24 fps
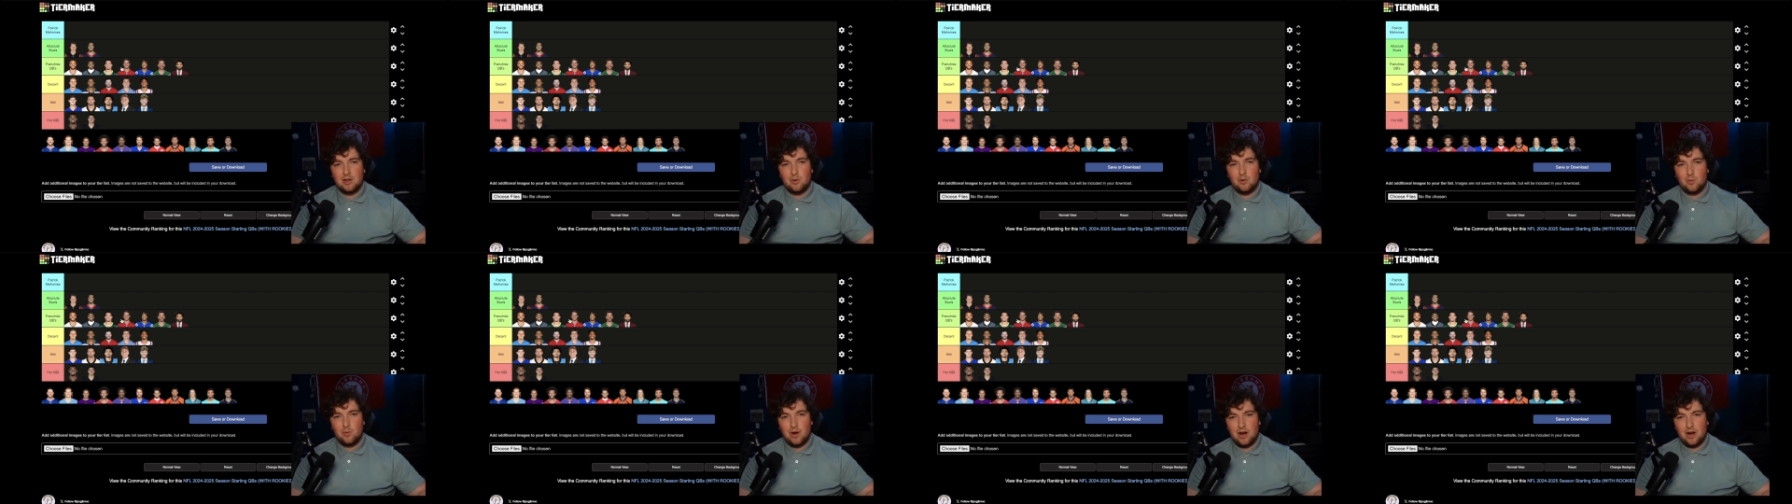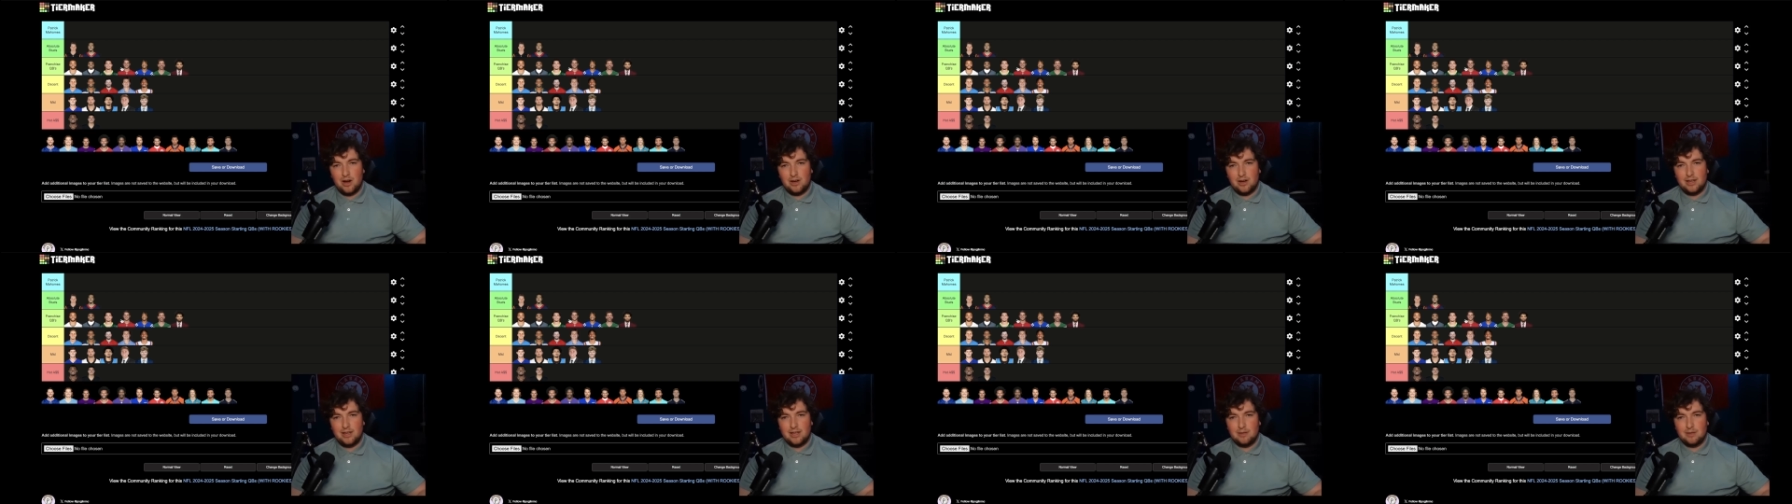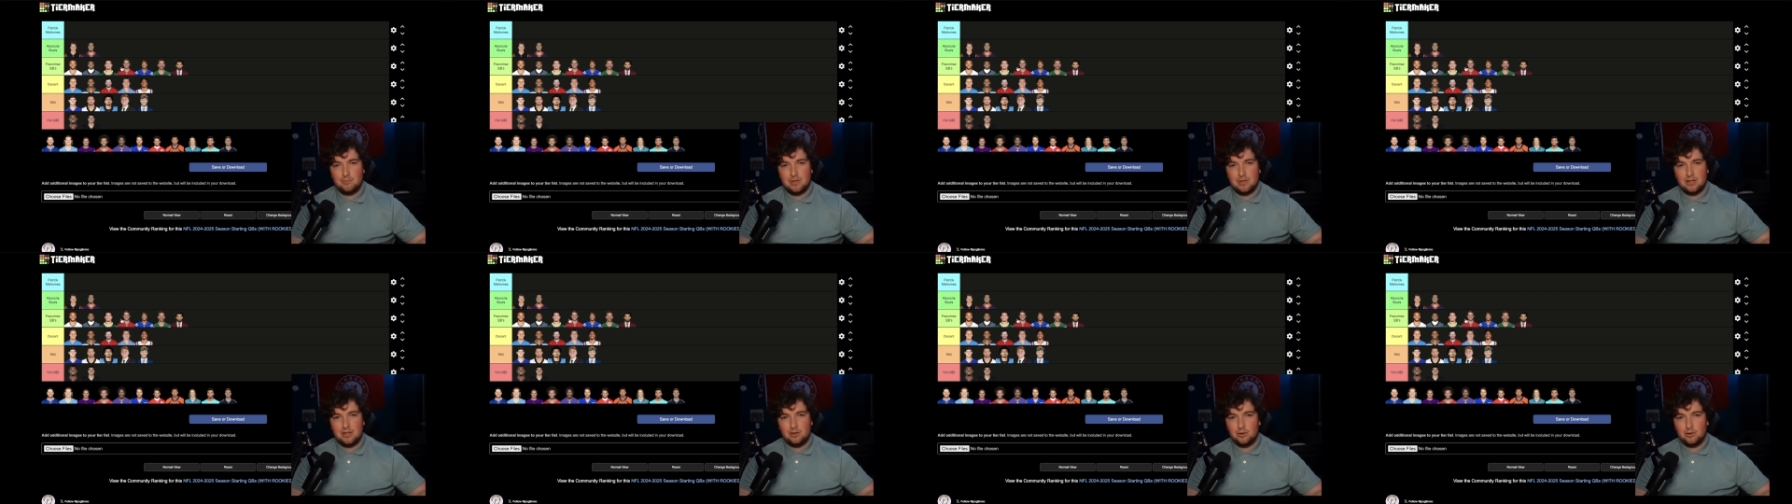where he can
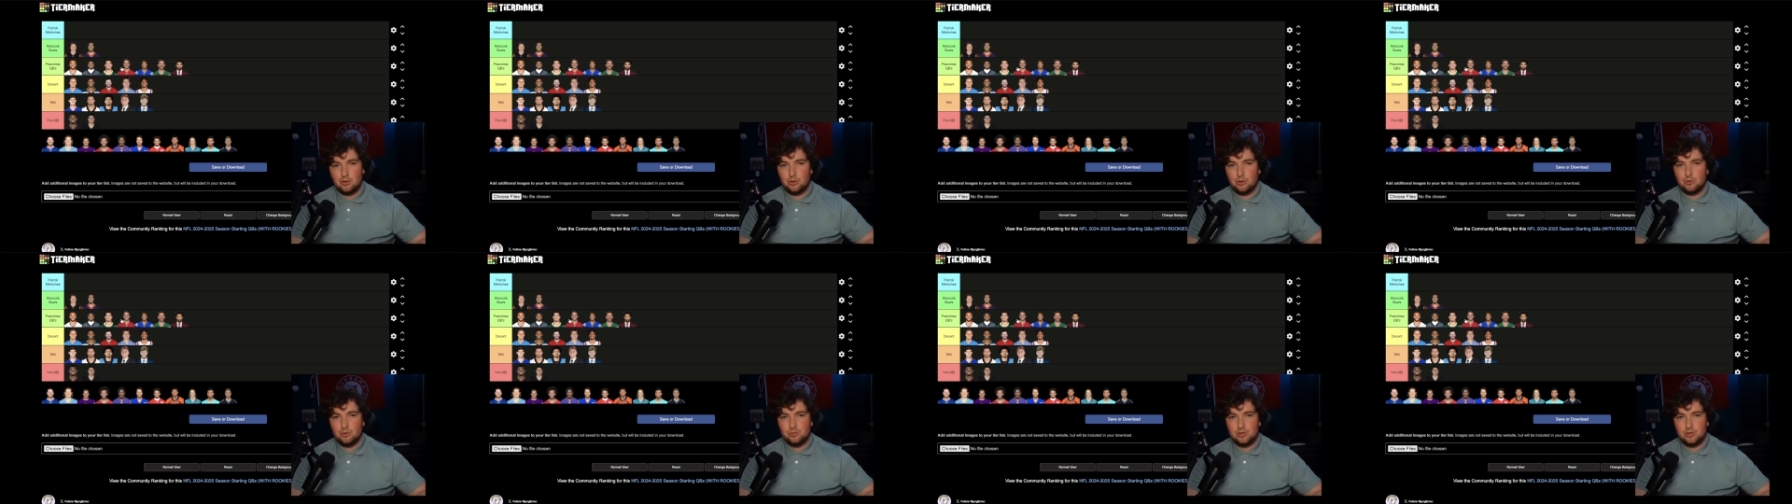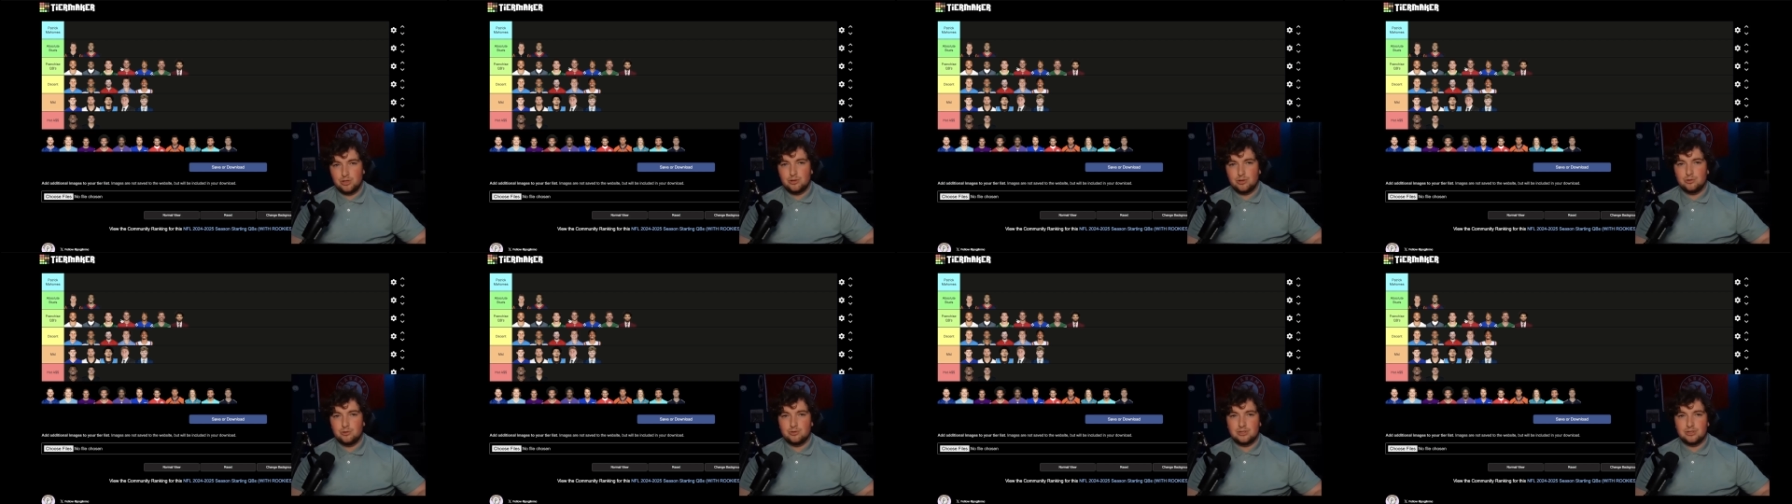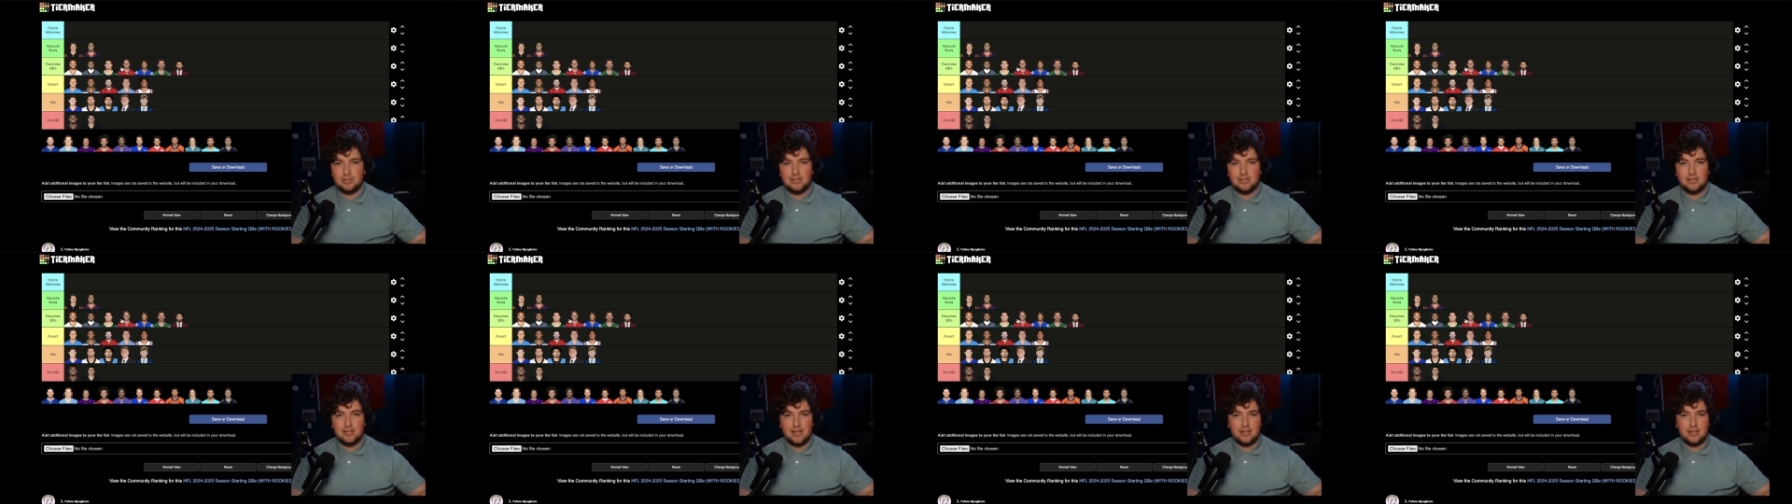be a little
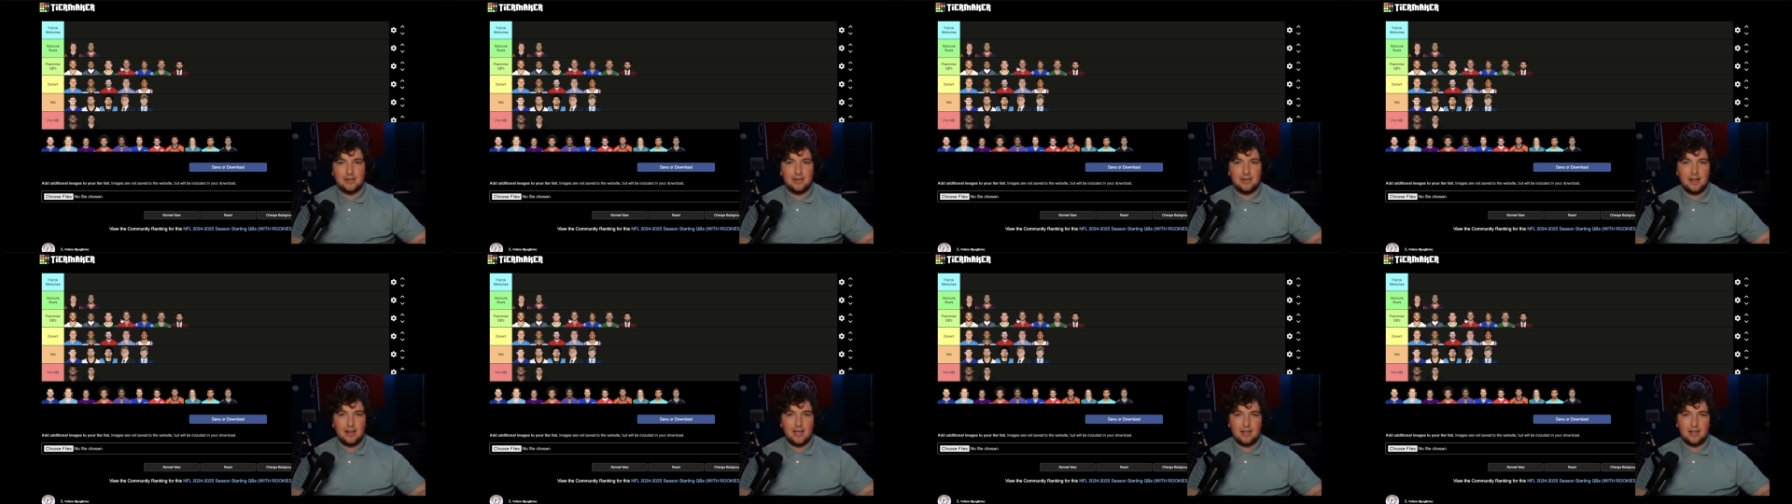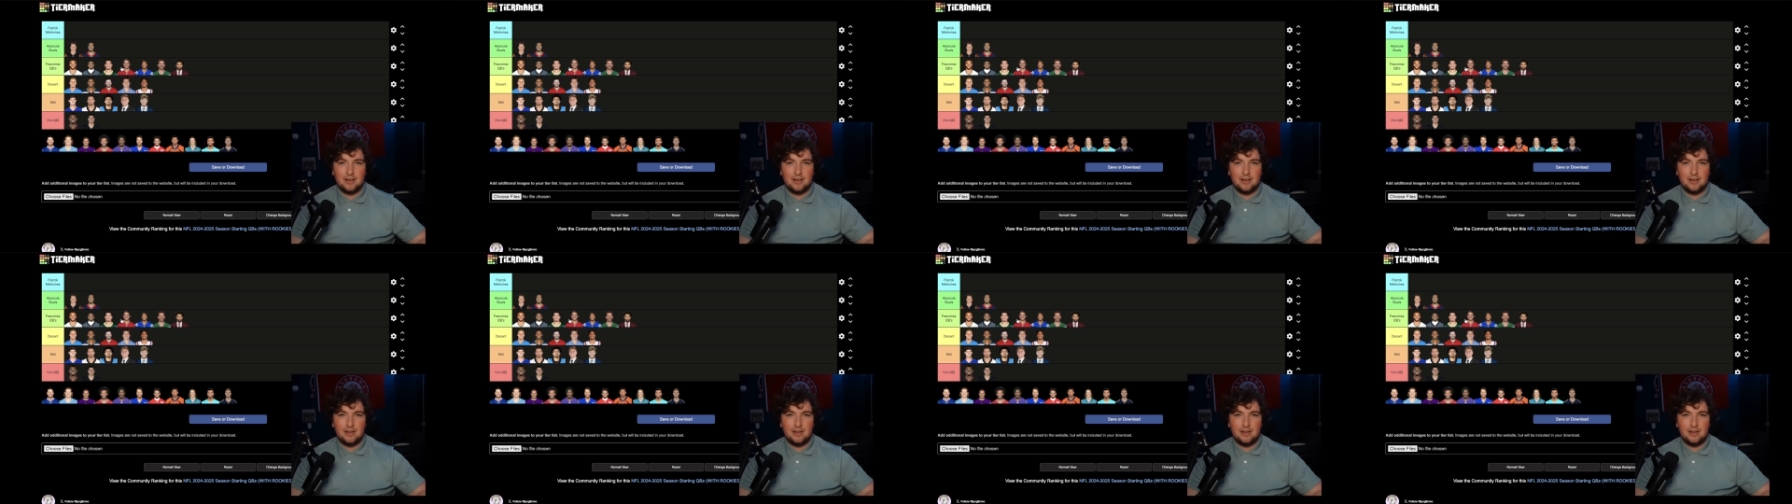loosey-goosey and